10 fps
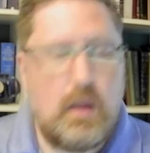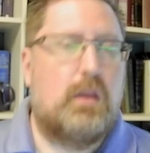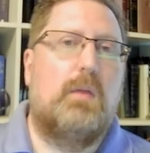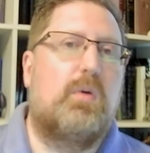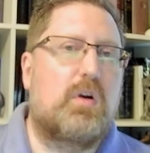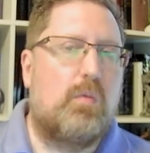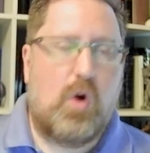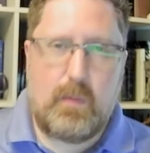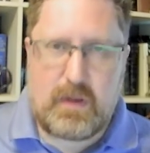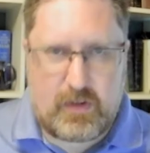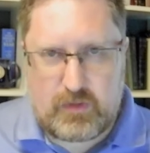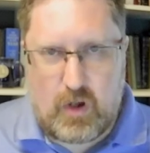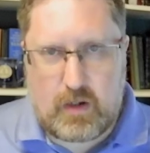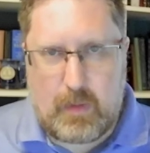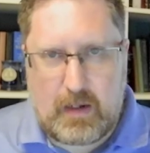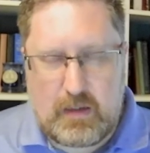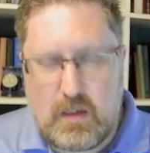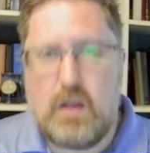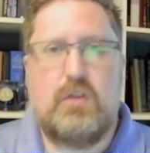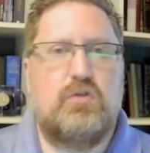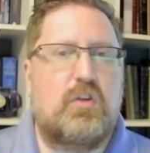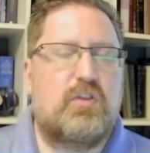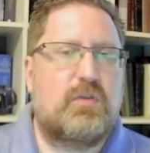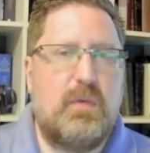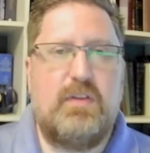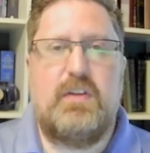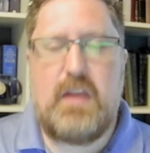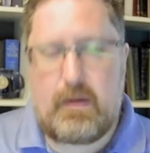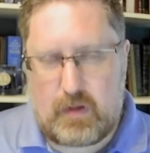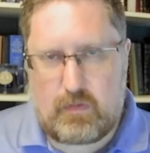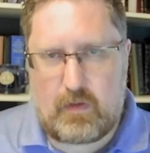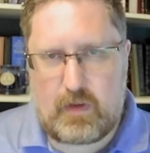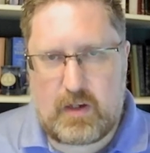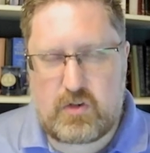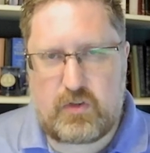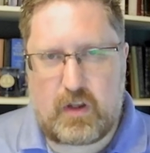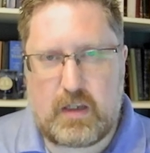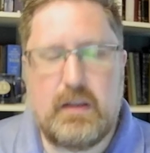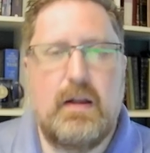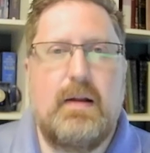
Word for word: The Book of Mormon doesn't talk about it. Joseph Smith didn't have any revelations on it.